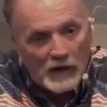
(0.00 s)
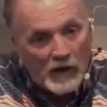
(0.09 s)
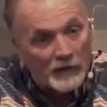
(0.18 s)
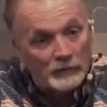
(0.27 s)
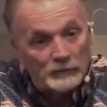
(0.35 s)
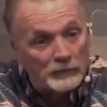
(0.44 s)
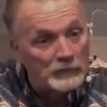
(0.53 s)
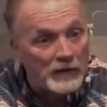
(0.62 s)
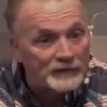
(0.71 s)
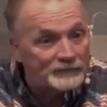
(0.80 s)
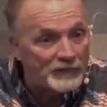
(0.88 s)
I don't know the
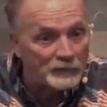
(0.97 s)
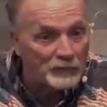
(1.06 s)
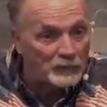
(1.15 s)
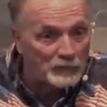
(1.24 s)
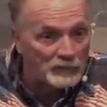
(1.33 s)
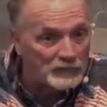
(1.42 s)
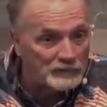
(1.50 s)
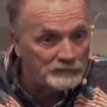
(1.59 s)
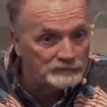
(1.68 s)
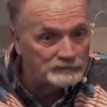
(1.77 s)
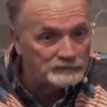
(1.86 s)
last time we really
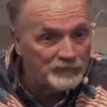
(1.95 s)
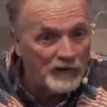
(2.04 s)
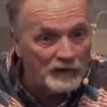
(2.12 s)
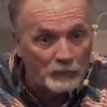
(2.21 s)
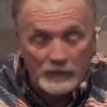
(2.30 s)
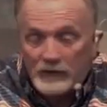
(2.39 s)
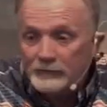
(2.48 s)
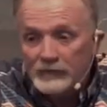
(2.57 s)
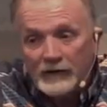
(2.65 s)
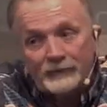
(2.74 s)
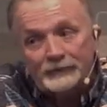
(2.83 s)
fought. We come
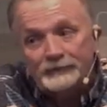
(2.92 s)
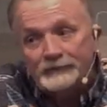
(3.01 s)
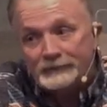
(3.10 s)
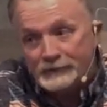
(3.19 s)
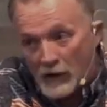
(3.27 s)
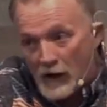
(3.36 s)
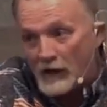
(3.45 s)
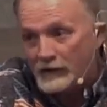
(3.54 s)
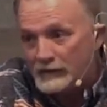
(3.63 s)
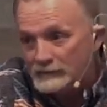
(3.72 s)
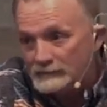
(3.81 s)
together to talk,
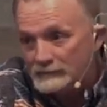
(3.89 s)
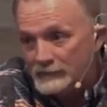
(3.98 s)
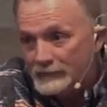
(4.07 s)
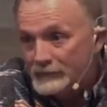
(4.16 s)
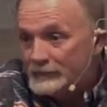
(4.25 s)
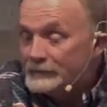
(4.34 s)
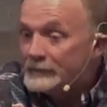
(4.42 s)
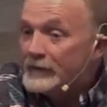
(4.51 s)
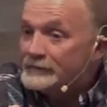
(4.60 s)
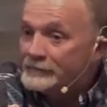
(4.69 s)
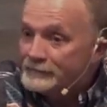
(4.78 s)

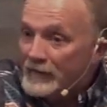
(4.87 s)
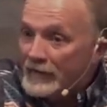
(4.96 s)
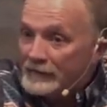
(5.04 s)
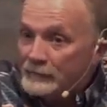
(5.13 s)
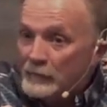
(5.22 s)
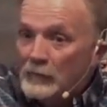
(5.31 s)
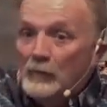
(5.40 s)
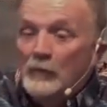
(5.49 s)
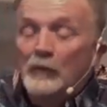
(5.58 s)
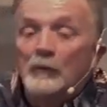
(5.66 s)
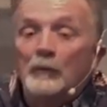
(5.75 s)
not to fight.
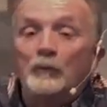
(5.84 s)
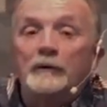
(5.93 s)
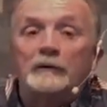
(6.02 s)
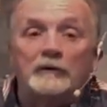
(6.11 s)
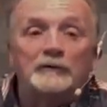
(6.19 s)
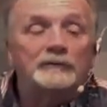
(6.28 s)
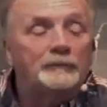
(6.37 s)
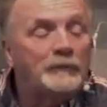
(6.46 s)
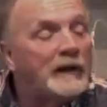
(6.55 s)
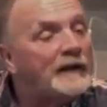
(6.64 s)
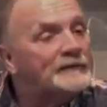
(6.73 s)
We learn to
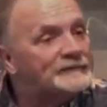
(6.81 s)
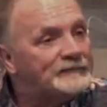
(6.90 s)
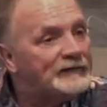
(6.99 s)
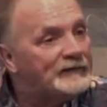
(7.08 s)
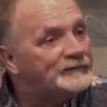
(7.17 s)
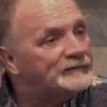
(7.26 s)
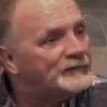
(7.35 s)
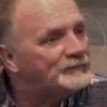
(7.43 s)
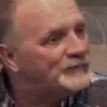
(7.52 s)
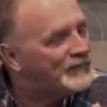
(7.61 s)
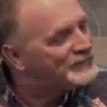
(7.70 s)
plant seeds
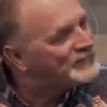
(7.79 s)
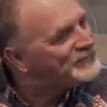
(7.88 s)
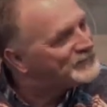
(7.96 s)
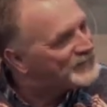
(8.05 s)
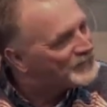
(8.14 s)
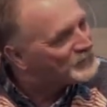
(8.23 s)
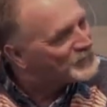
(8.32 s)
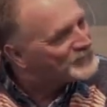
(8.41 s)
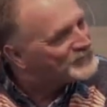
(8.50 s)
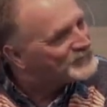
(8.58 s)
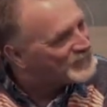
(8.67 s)
of meekness,
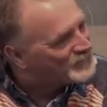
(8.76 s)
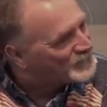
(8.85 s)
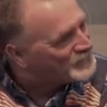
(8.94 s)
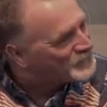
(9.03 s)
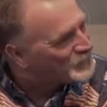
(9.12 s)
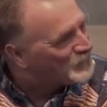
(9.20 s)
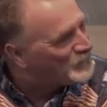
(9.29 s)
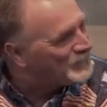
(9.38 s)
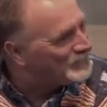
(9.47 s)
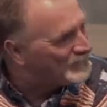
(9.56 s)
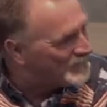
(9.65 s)
temperance,
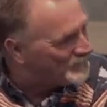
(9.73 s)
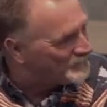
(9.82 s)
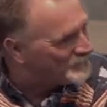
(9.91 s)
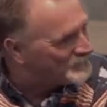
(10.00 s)
self-control, and love.